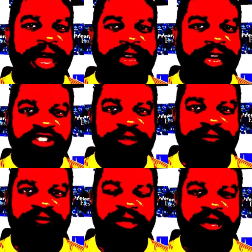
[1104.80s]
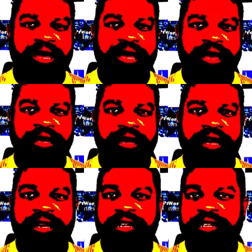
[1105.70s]
back at you. Hey,
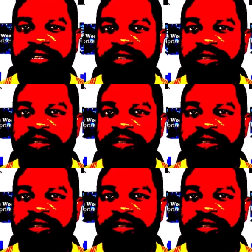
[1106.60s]
uh,